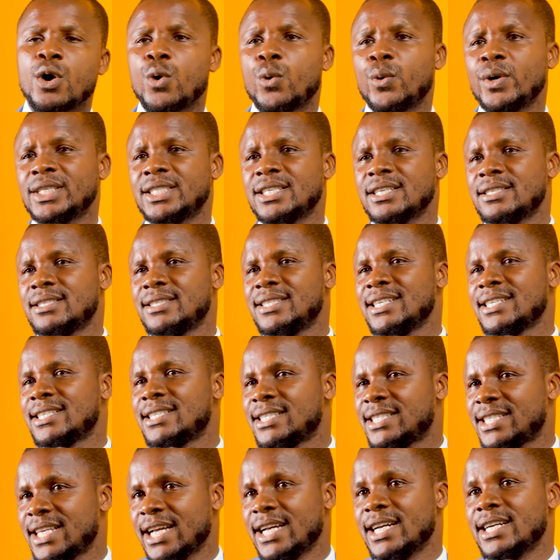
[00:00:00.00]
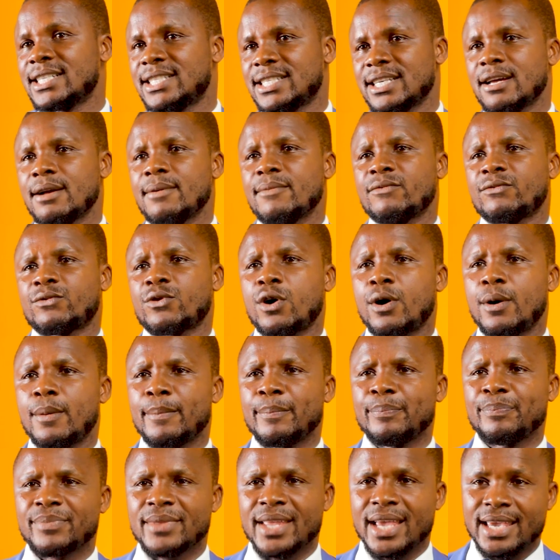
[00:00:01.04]
which is distinct
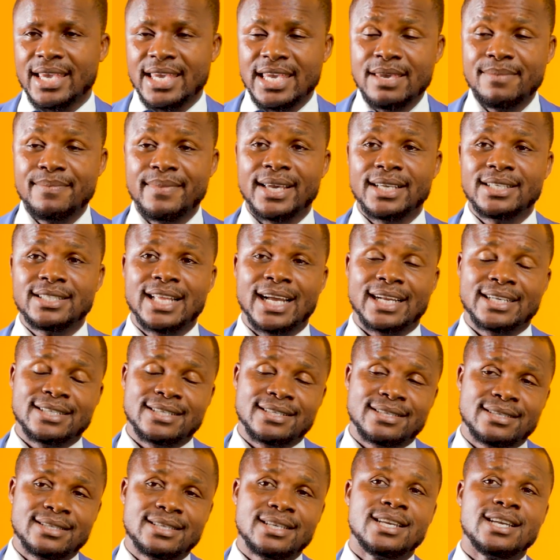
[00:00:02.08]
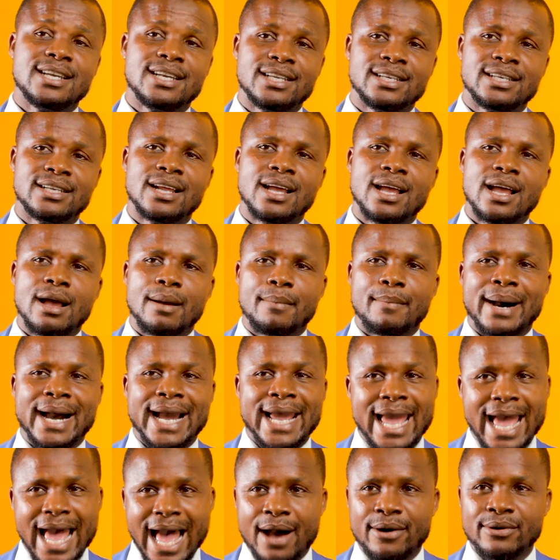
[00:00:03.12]
from the image that is seen
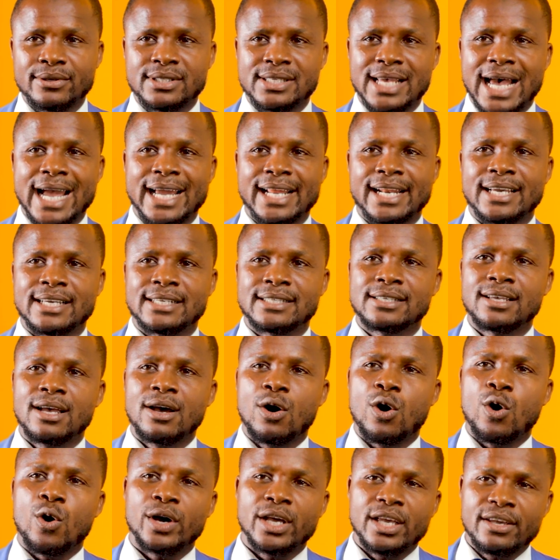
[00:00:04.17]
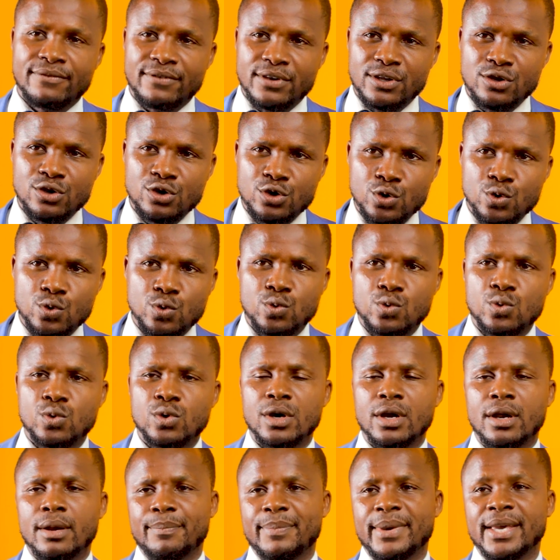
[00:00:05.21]
by outsiders or even you,